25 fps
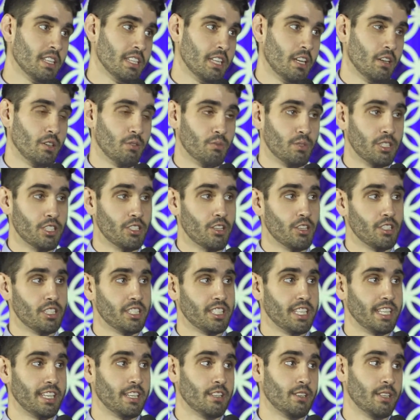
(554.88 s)
The
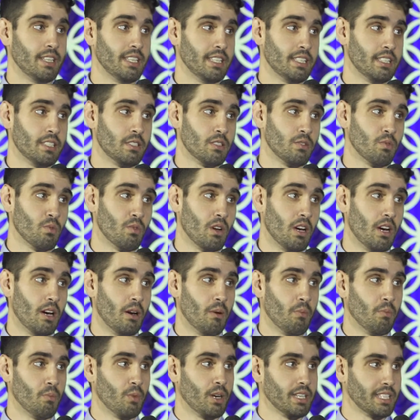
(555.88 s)
research tier is
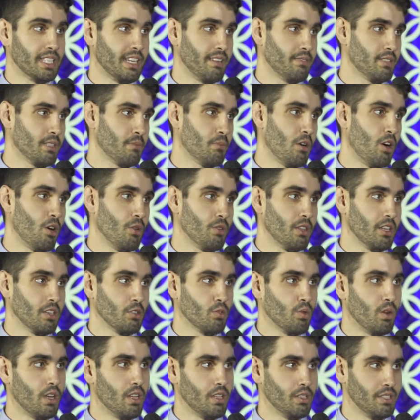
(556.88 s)
what gives them all the
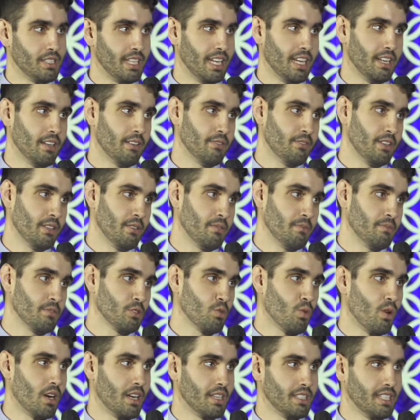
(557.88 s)
qualitative and
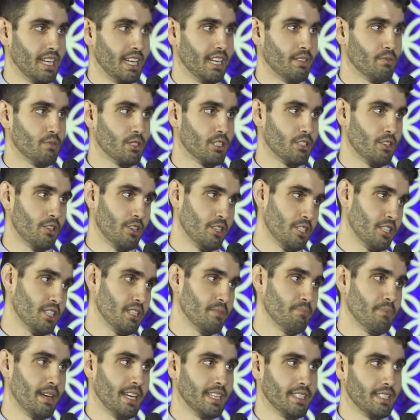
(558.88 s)
quantitative research,
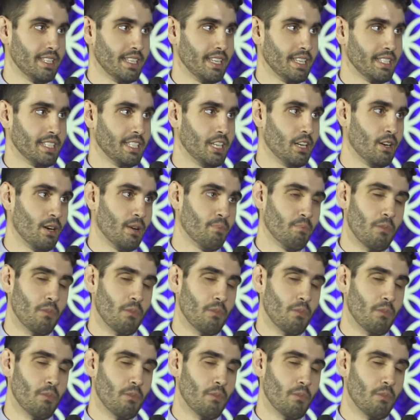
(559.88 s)
the basics,